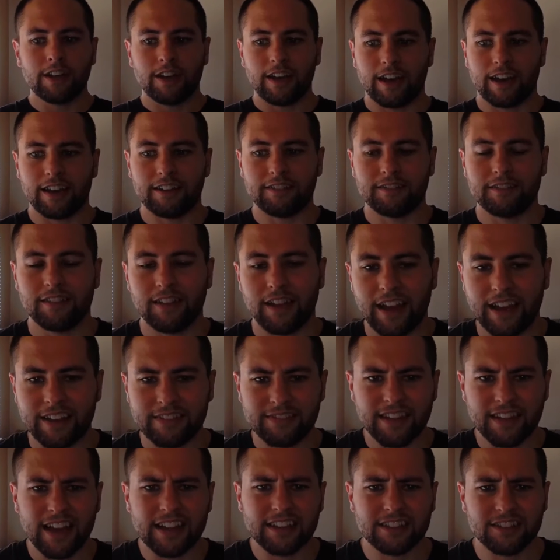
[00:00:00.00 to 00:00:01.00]
and
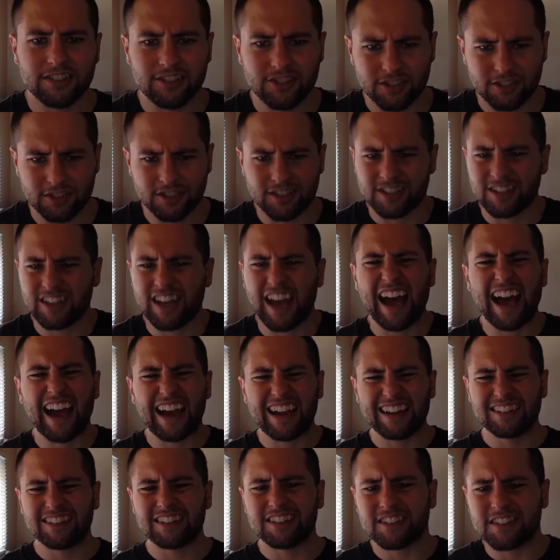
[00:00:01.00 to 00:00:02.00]
that's
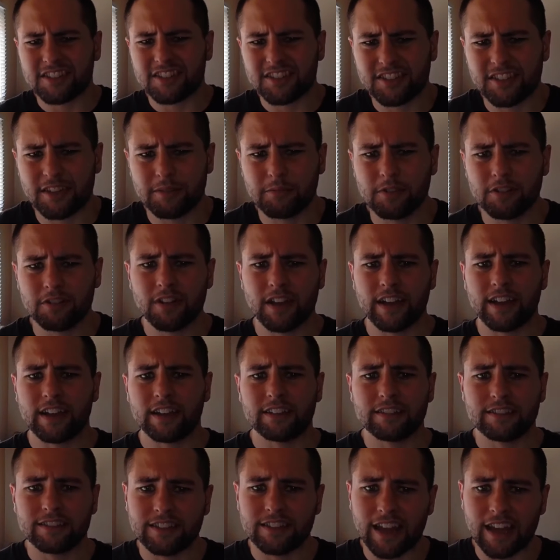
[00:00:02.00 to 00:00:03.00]
kind of to
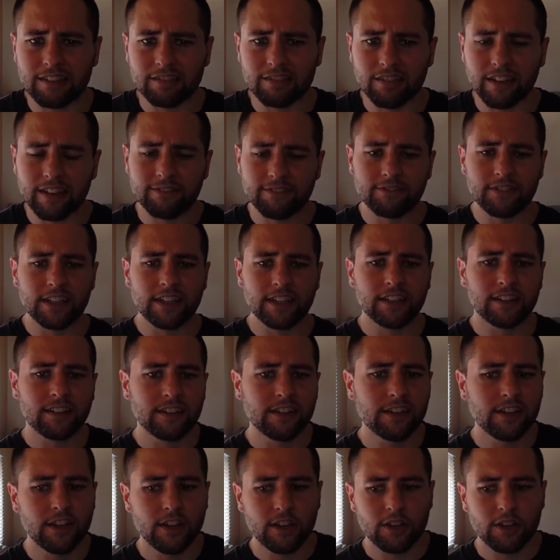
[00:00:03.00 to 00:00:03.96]
simulate deadlifting,